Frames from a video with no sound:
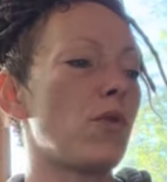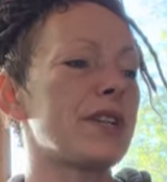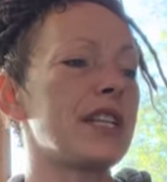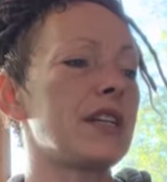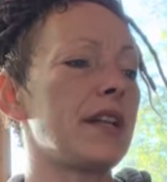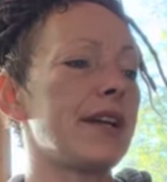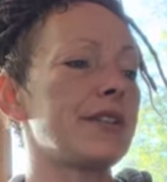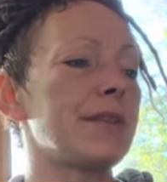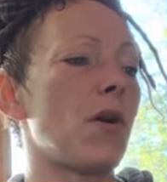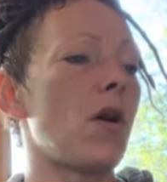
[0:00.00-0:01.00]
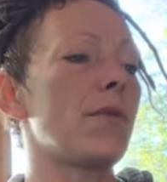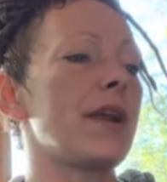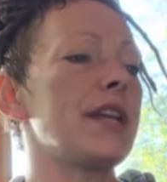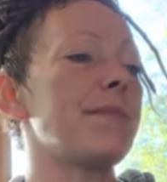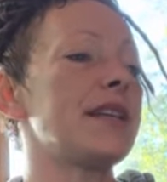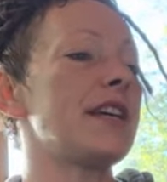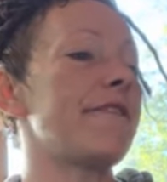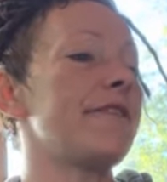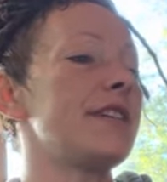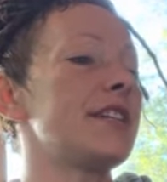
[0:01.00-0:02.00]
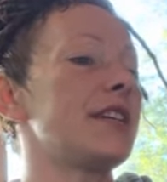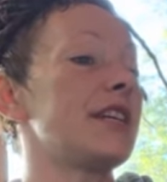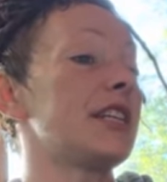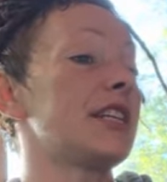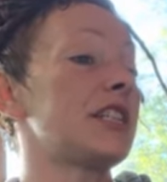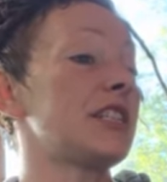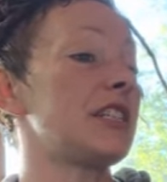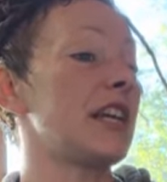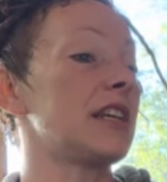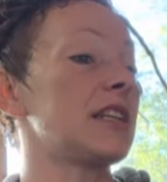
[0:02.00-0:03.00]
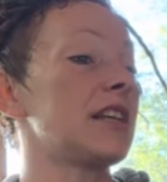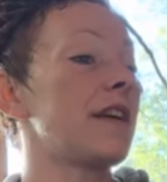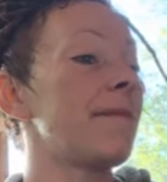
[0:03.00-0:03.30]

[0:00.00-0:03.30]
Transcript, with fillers: or declares them already by definition extinct,